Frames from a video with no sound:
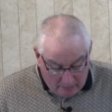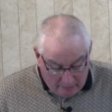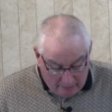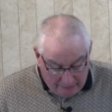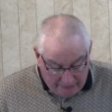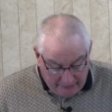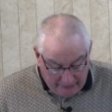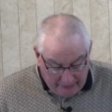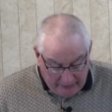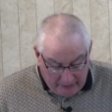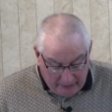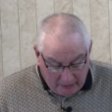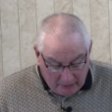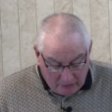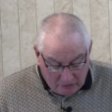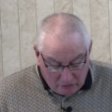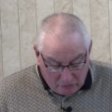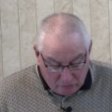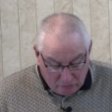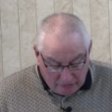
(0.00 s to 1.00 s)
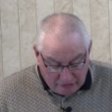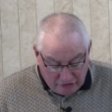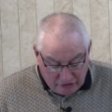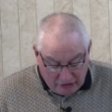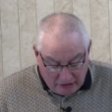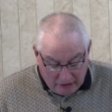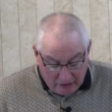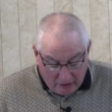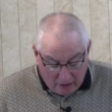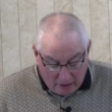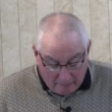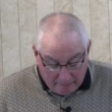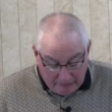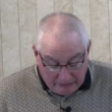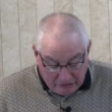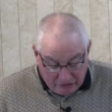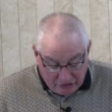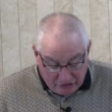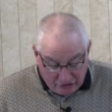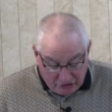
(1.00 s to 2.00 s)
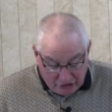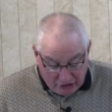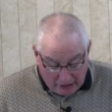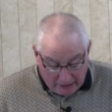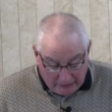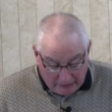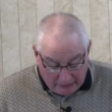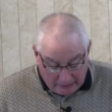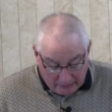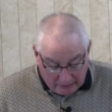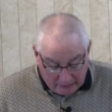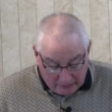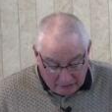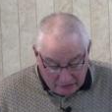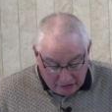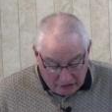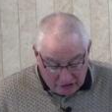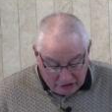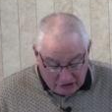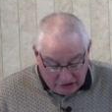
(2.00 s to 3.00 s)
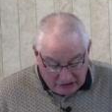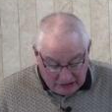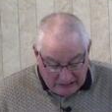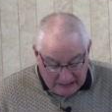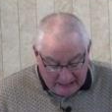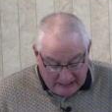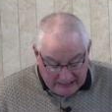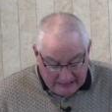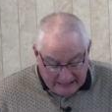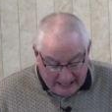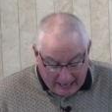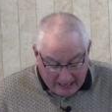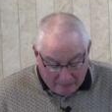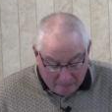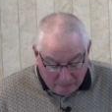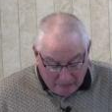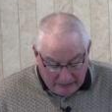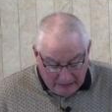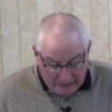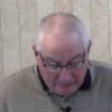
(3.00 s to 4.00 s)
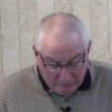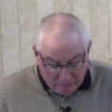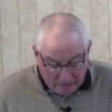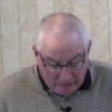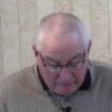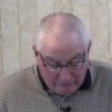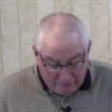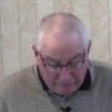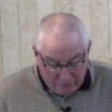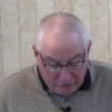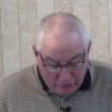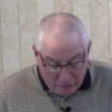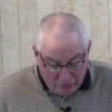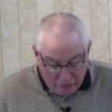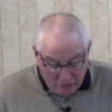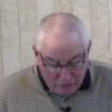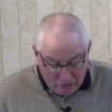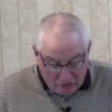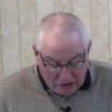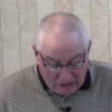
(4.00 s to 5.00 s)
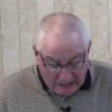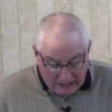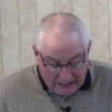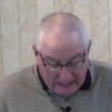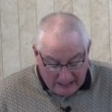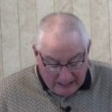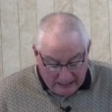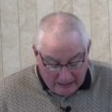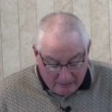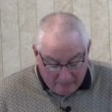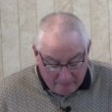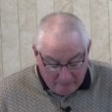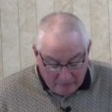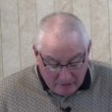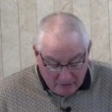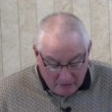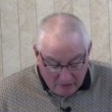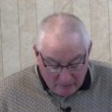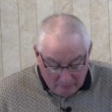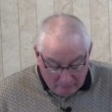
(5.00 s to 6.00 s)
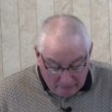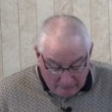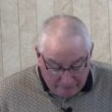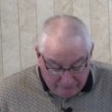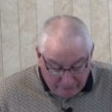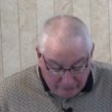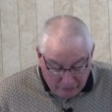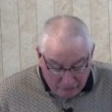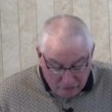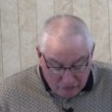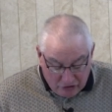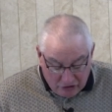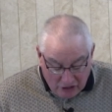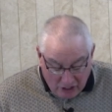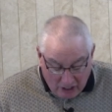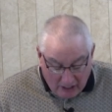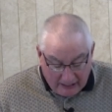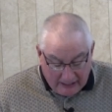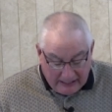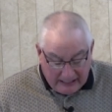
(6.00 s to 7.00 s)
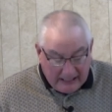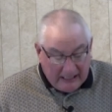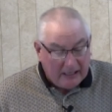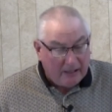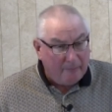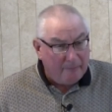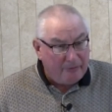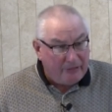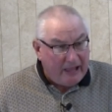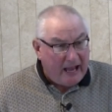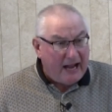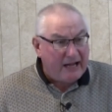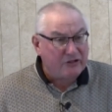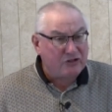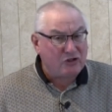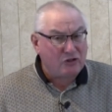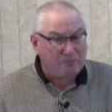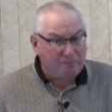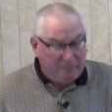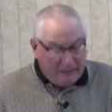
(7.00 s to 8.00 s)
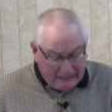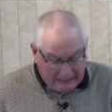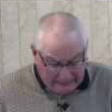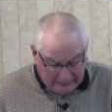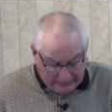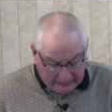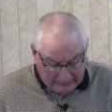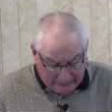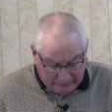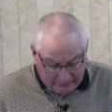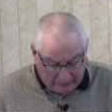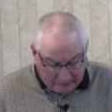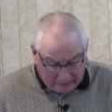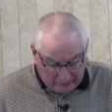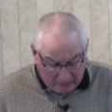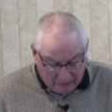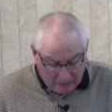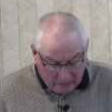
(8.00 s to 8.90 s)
Things which cannot be shaken. See that we refuse him, refuse not him that speaketh.